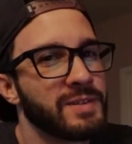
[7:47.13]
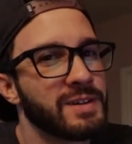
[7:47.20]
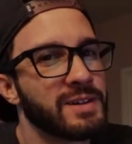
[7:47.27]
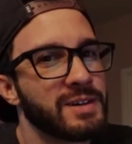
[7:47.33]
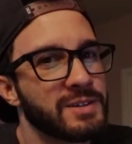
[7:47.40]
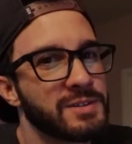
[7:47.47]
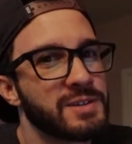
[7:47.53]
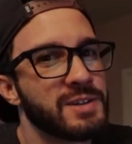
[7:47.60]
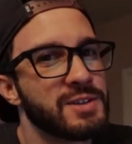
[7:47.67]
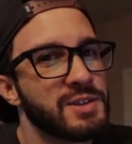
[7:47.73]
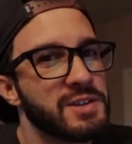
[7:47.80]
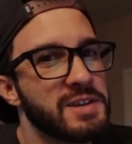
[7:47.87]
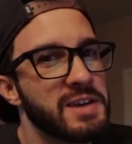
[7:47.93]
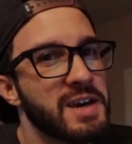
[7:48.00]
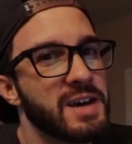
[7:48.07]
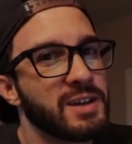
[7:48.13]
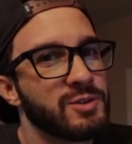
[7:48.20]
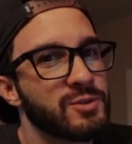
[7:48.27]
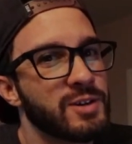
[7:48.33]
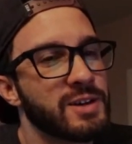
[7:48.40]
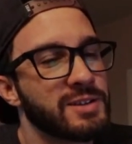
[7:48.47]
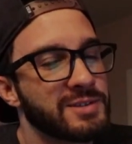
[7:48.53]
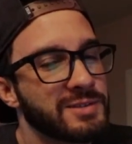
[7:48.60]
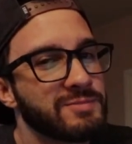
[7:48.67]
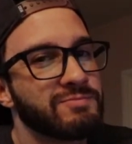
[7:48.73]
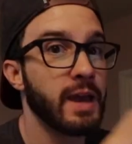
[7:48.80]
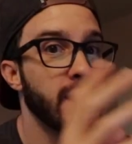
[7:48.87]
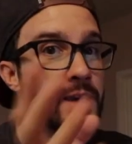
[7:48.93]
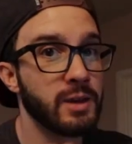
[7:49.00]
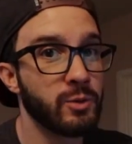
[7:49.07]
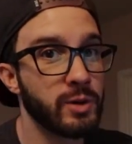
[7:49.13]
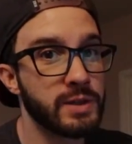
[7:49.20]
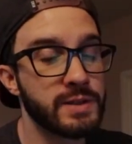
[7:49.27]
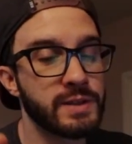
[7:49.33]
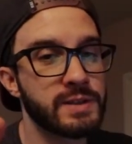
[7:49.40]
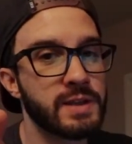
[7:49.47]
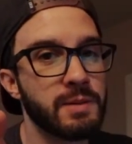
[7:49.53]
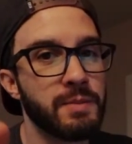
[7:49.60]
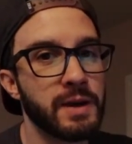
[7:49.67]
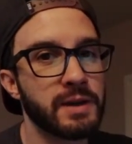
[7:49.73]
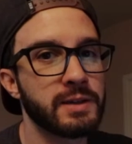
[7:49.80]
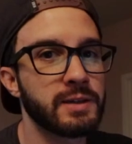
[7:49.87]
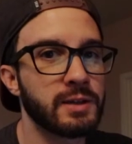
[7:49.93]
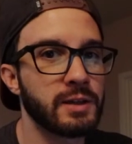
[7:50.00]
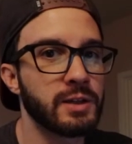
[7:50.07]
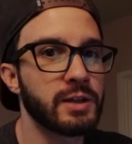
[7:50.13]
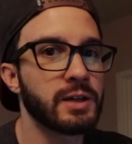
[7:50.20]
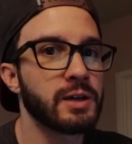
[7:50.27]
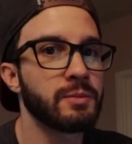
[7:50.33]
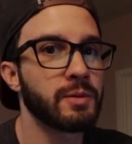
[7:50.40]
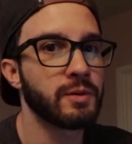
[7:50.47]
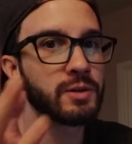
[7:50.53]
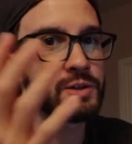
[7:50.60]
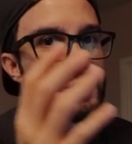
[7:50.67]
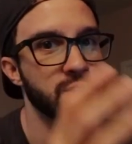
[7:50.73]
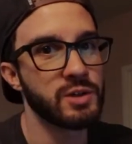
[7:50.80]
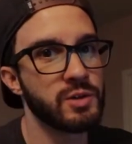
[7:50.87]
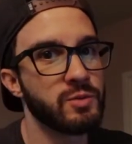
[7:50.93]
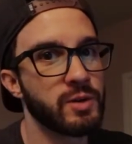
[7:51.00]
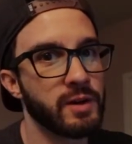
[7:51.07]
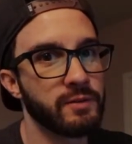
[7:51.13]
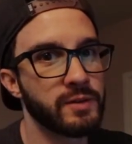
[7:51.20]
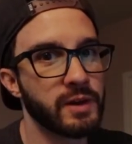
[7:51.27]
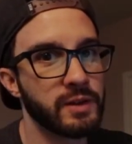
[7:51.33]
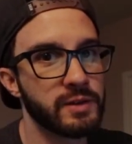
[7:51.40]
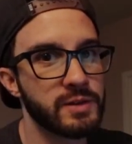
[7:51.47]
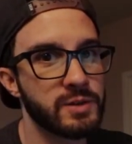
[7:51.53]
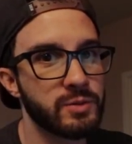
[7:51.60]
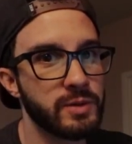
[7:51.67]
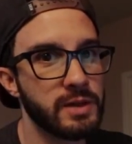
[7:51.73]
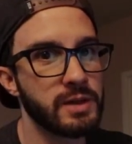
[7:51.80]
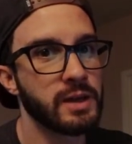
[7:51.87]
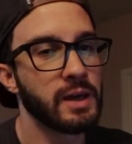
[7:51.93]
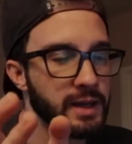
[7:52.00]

I'll send you the address. Anyways, let's get back into ClickUp. I'm gonna show you what I've done this week.